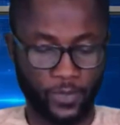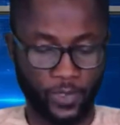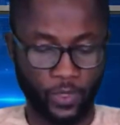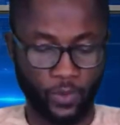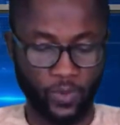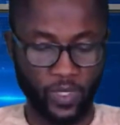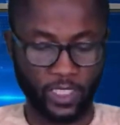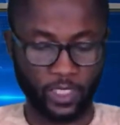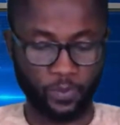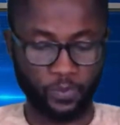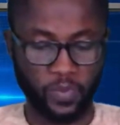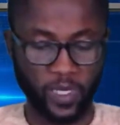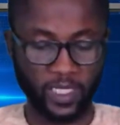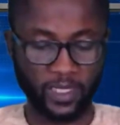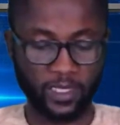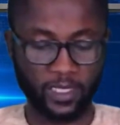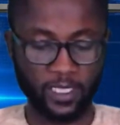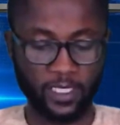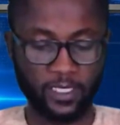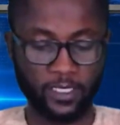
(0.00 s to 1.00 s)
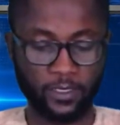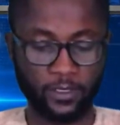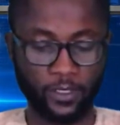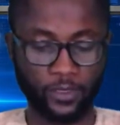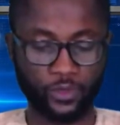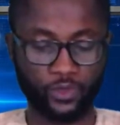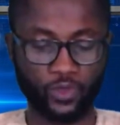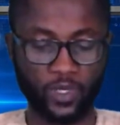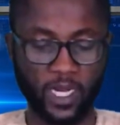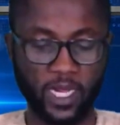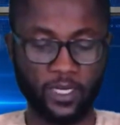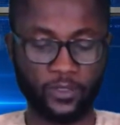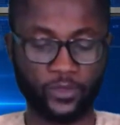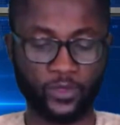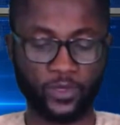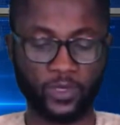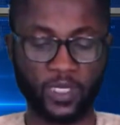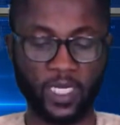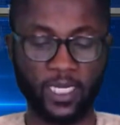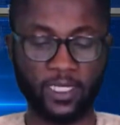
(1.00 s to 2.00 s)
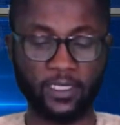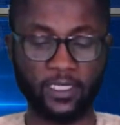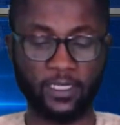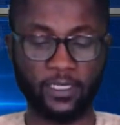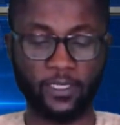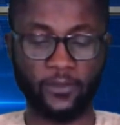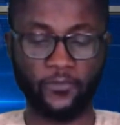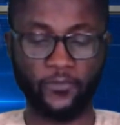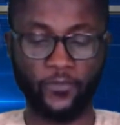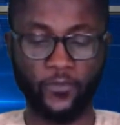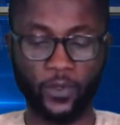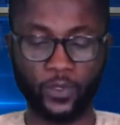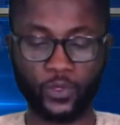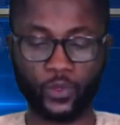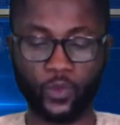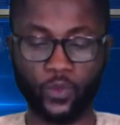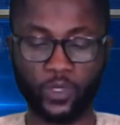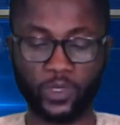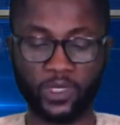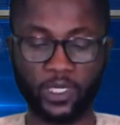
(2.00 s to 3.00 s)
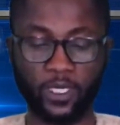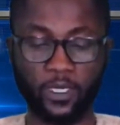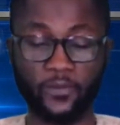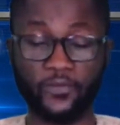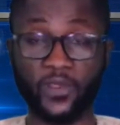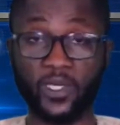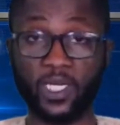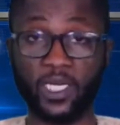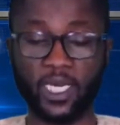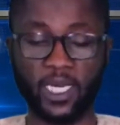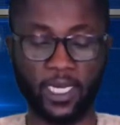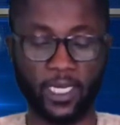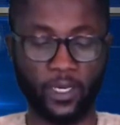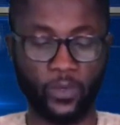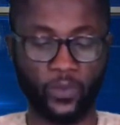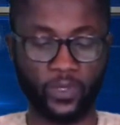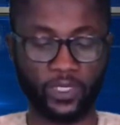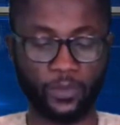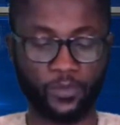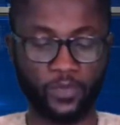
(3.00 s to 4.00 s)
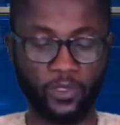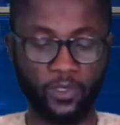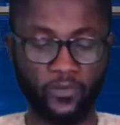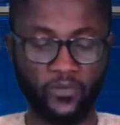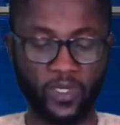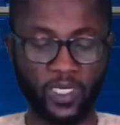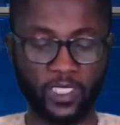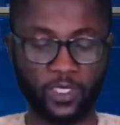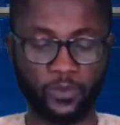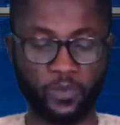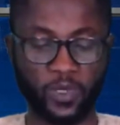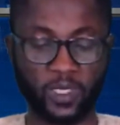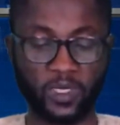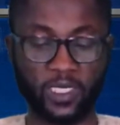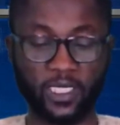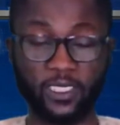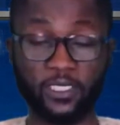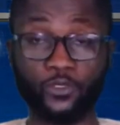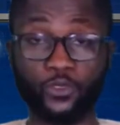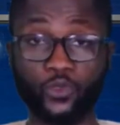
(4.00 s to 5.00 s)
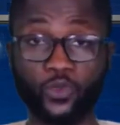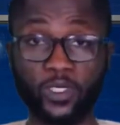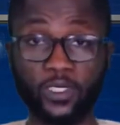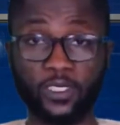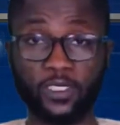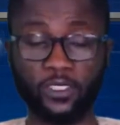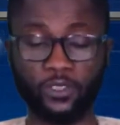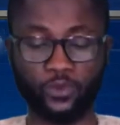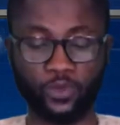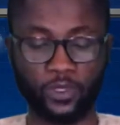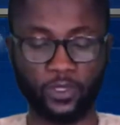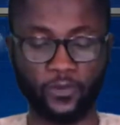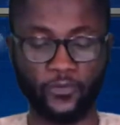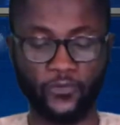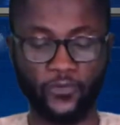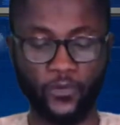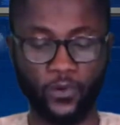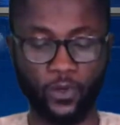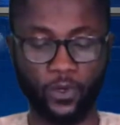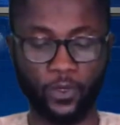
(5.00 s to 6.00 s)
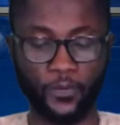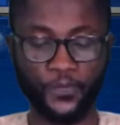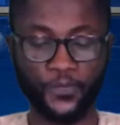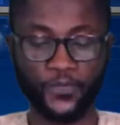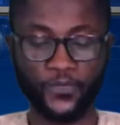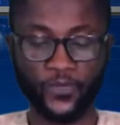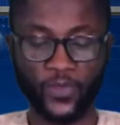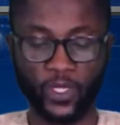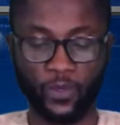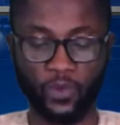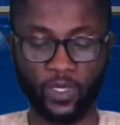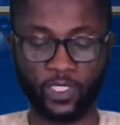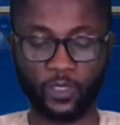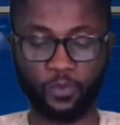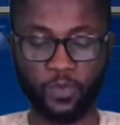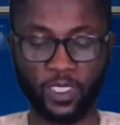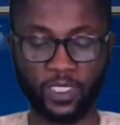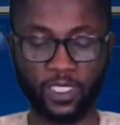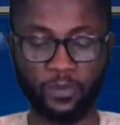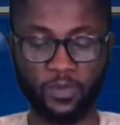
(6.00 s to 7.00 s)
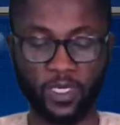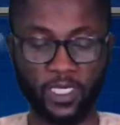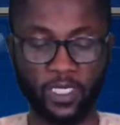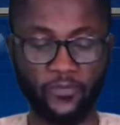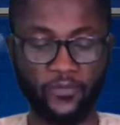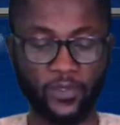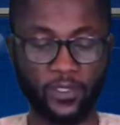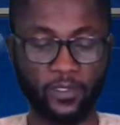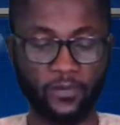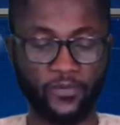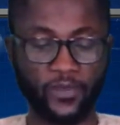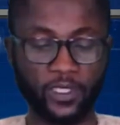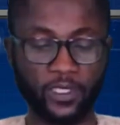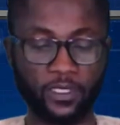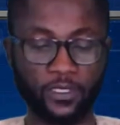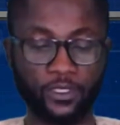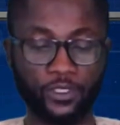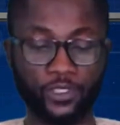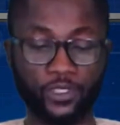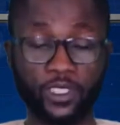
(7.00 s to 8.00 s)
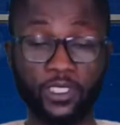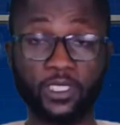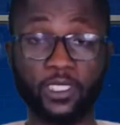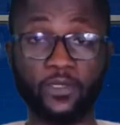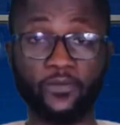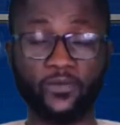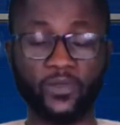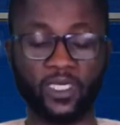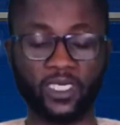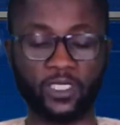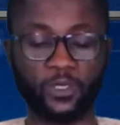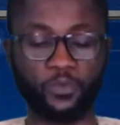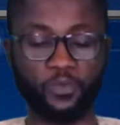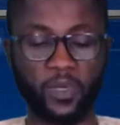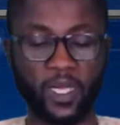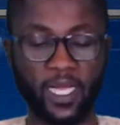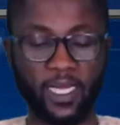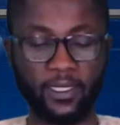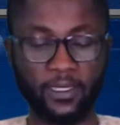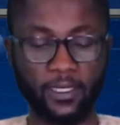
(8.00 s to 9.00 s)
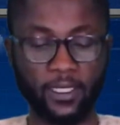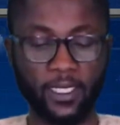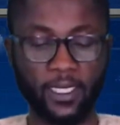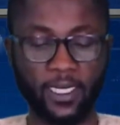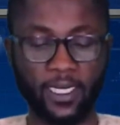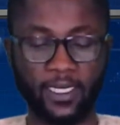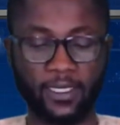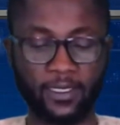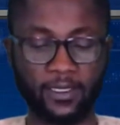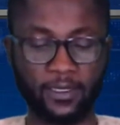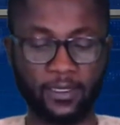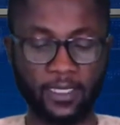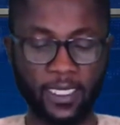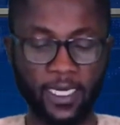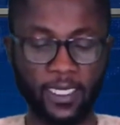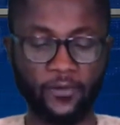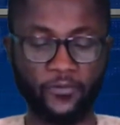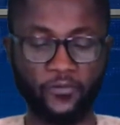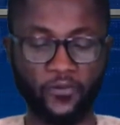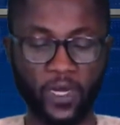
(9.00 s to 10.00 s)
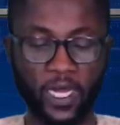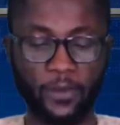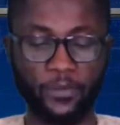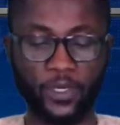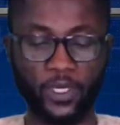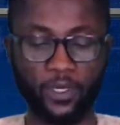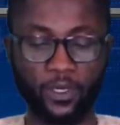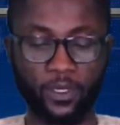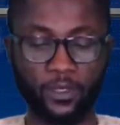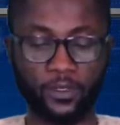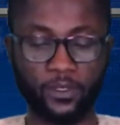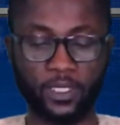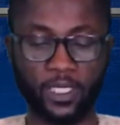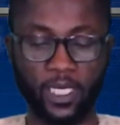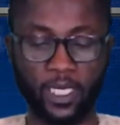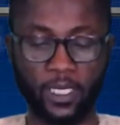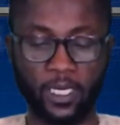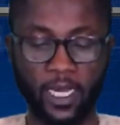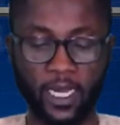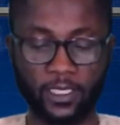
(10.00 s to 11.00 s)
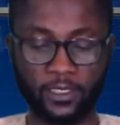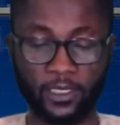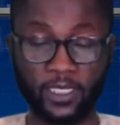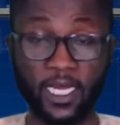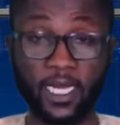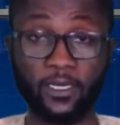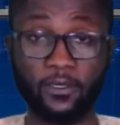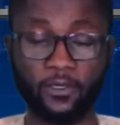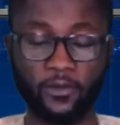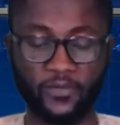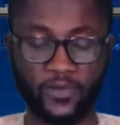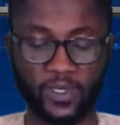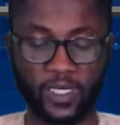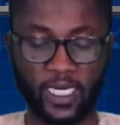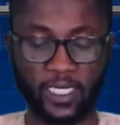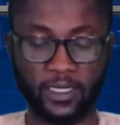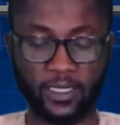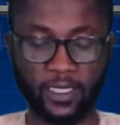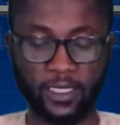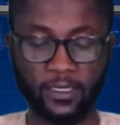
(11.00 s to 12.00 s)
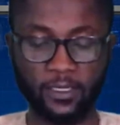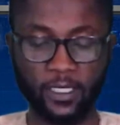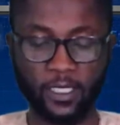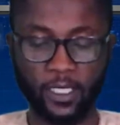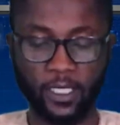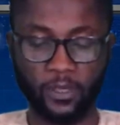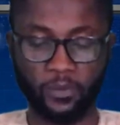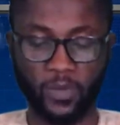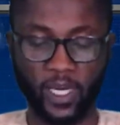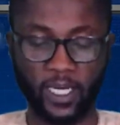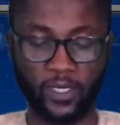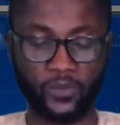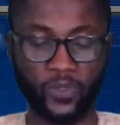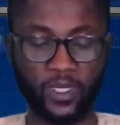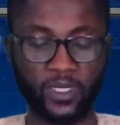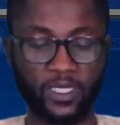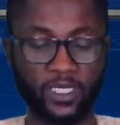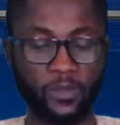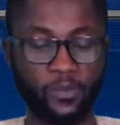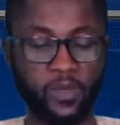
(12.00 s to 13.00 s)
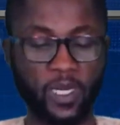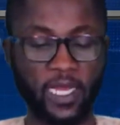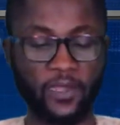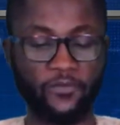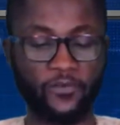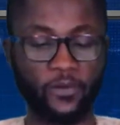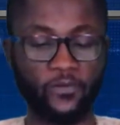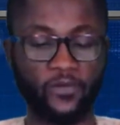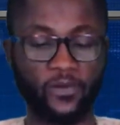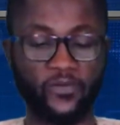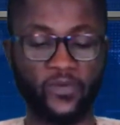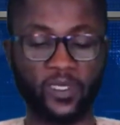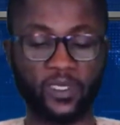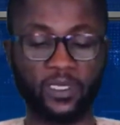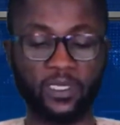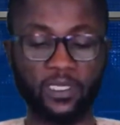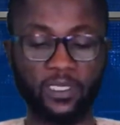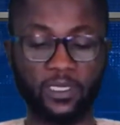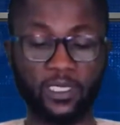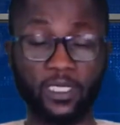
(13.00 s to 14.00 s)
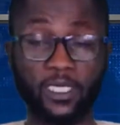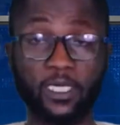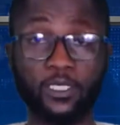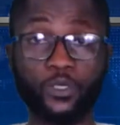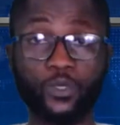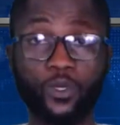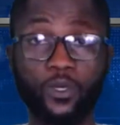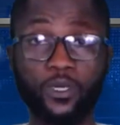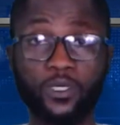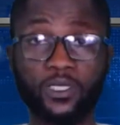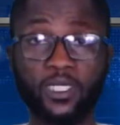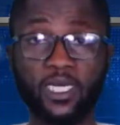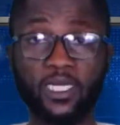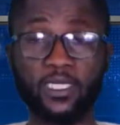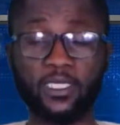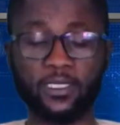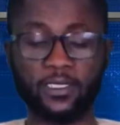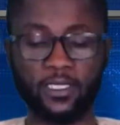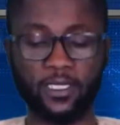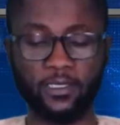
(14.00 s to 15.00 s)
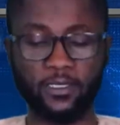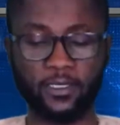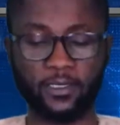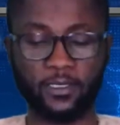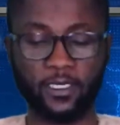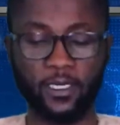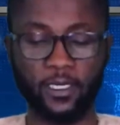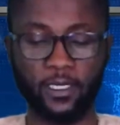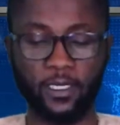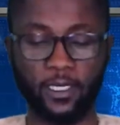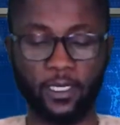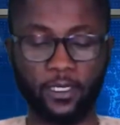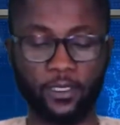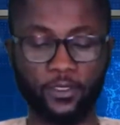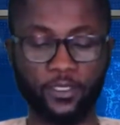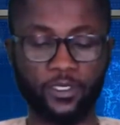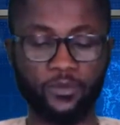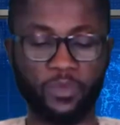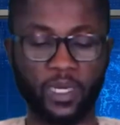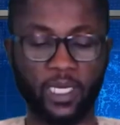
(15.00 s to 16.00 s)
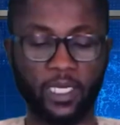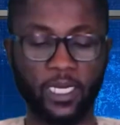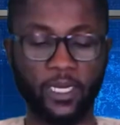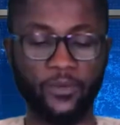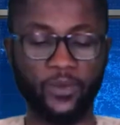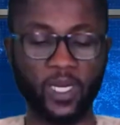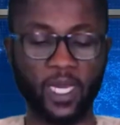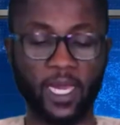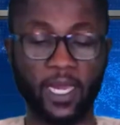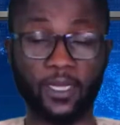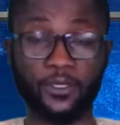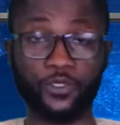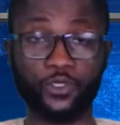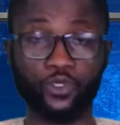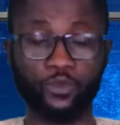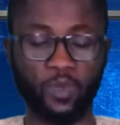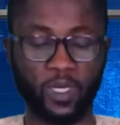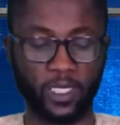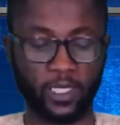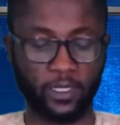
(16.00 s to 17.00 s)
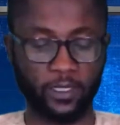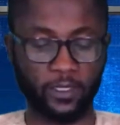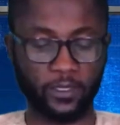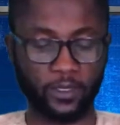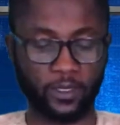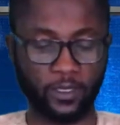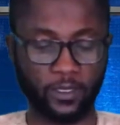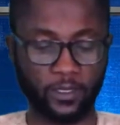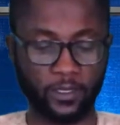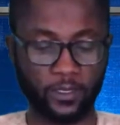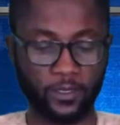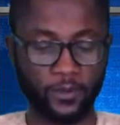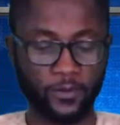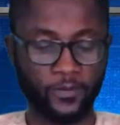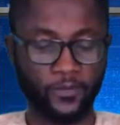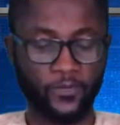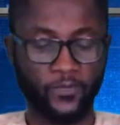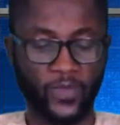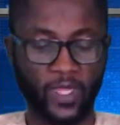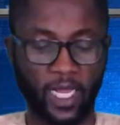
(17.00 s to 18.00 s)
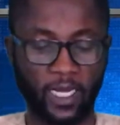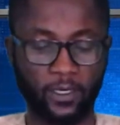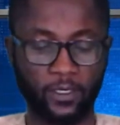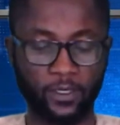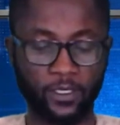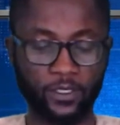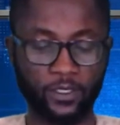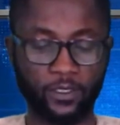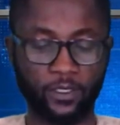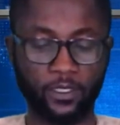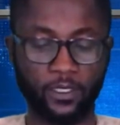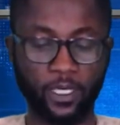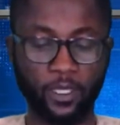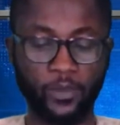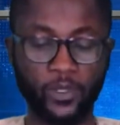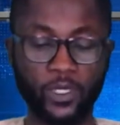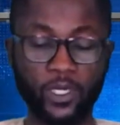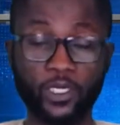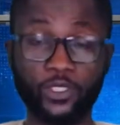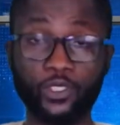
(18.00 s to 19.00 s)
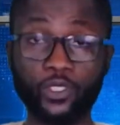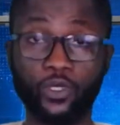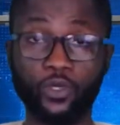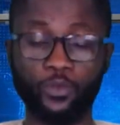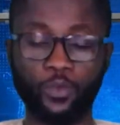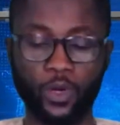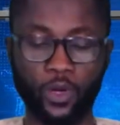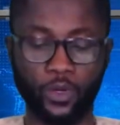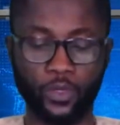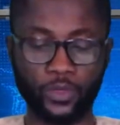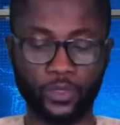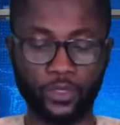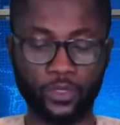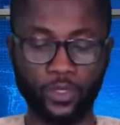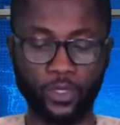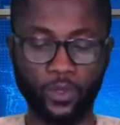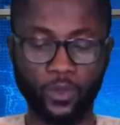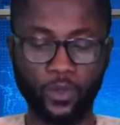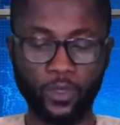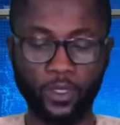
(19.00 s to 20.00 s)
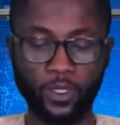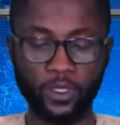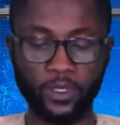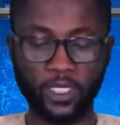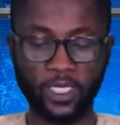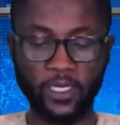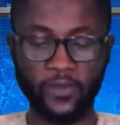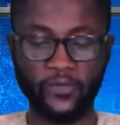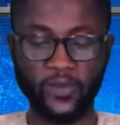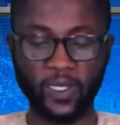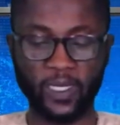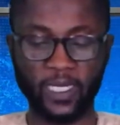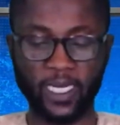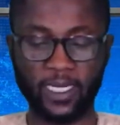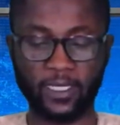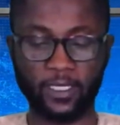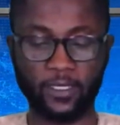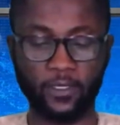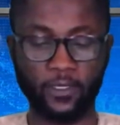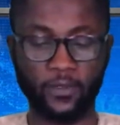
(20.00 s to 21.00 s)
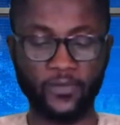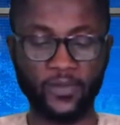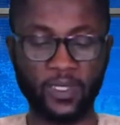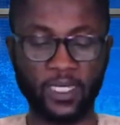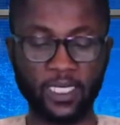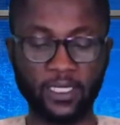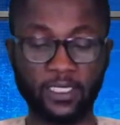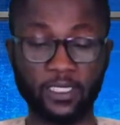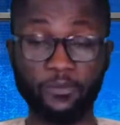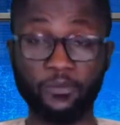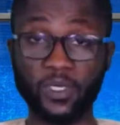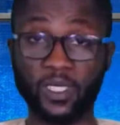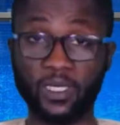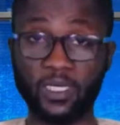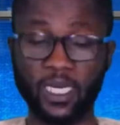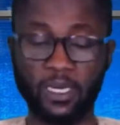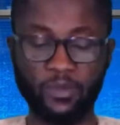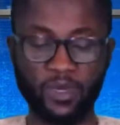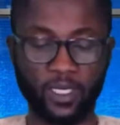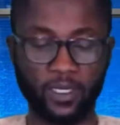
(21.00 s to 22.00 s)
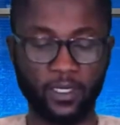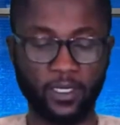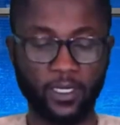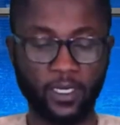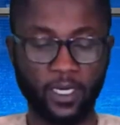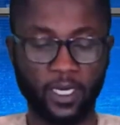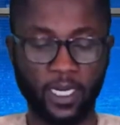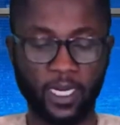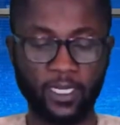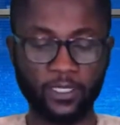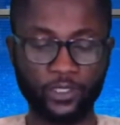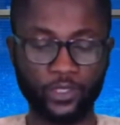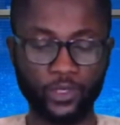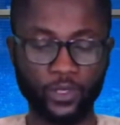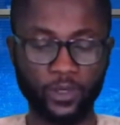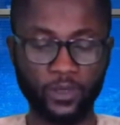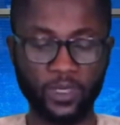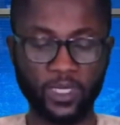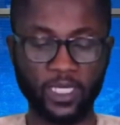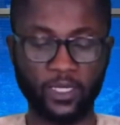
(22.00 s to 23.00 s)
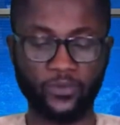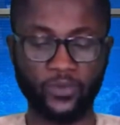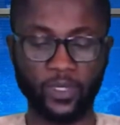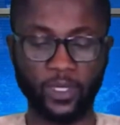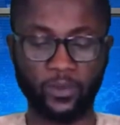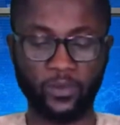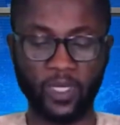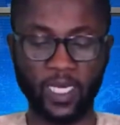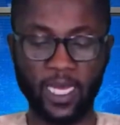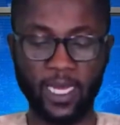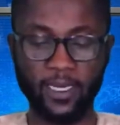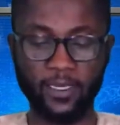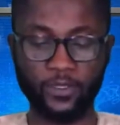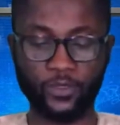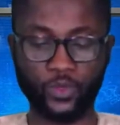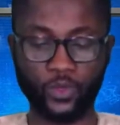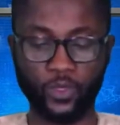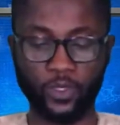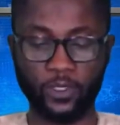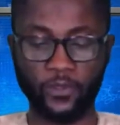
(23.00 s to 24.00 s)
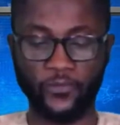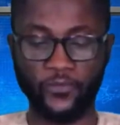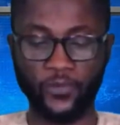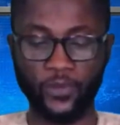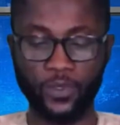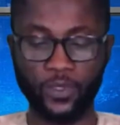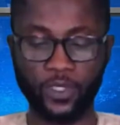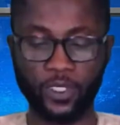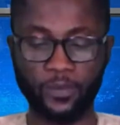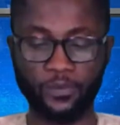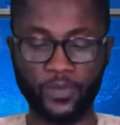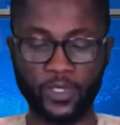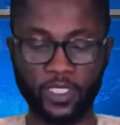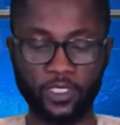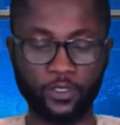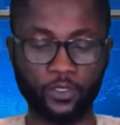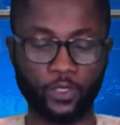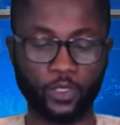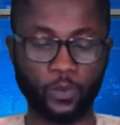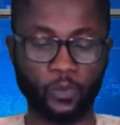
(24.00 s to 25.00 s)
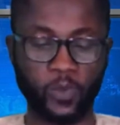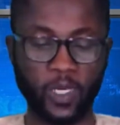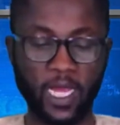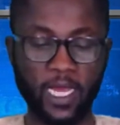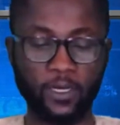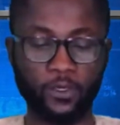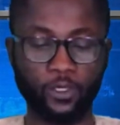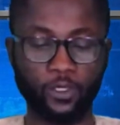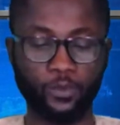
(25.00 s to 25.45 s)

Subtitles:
We expect clinical trials to start in the fourth quarter of the year, with approval expected in 2024. We expect the benefit of this initiative will expand and extend far beyond #COVID-19 by creating a platform for vaccines against other diseases, including malaria and tuberculosis. According to the WHO boss, no other event like the COVID-19 pandemic has shown that reliance on a few companies to supply